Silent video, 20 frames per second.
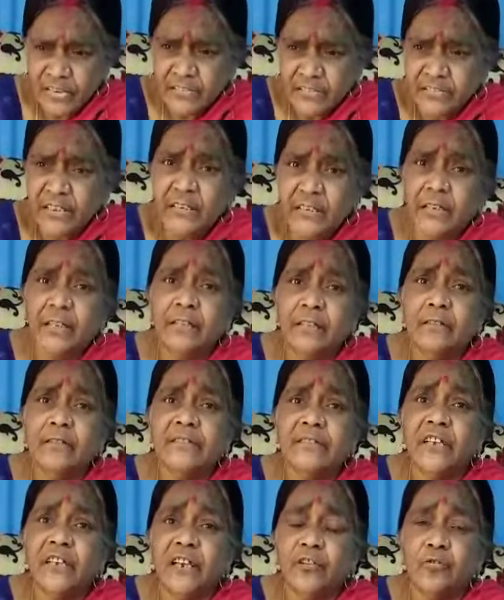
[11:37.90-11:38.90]
single
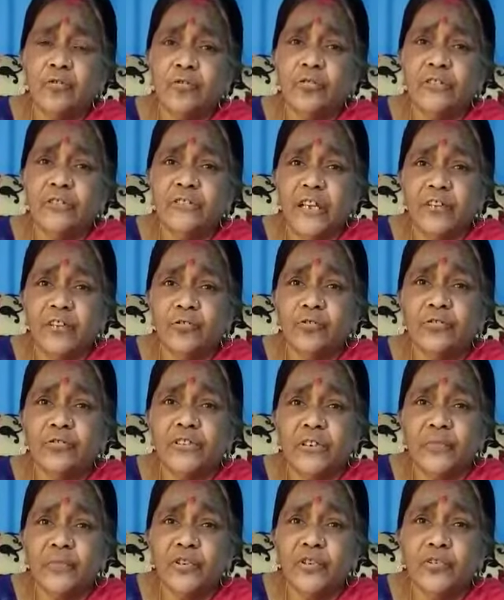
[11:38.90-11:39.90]
zygote
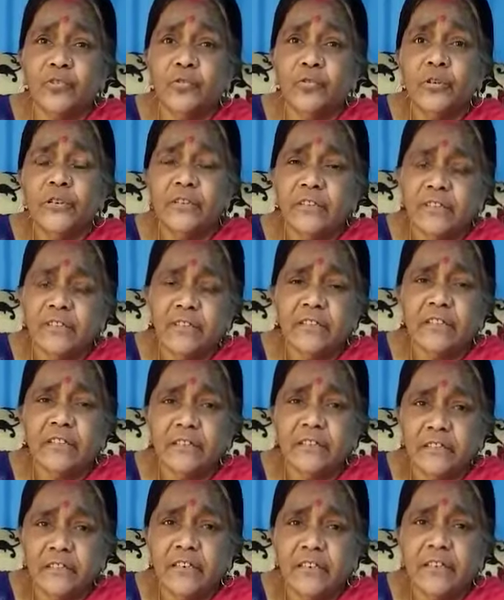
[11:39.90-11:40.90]
embryo. These
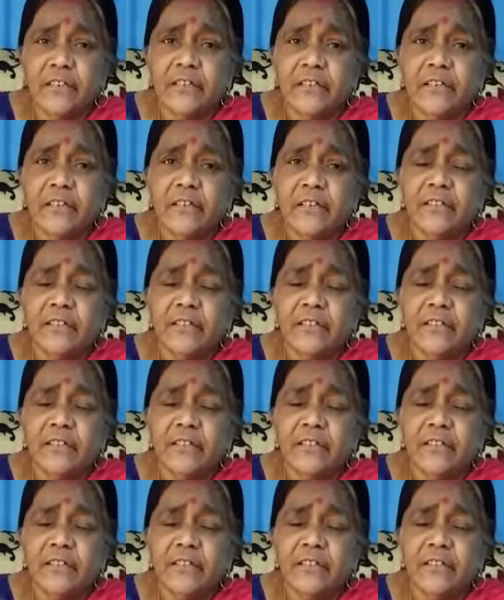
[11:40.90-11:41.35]
are needed.